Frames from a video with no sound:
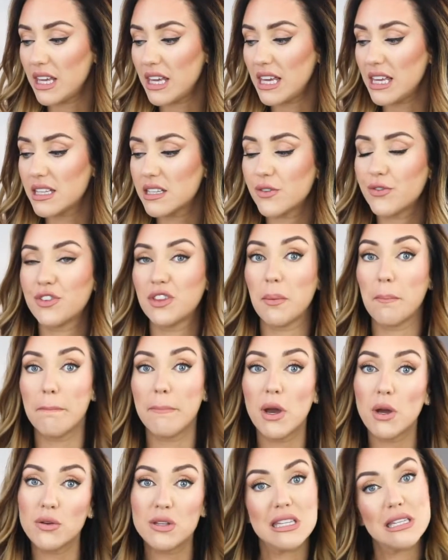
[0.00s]
eat, for the
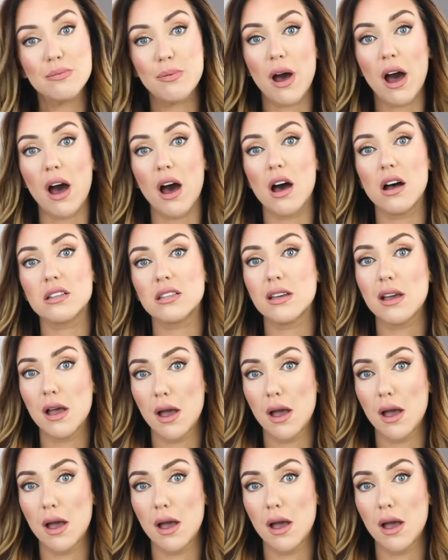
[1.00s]
most part,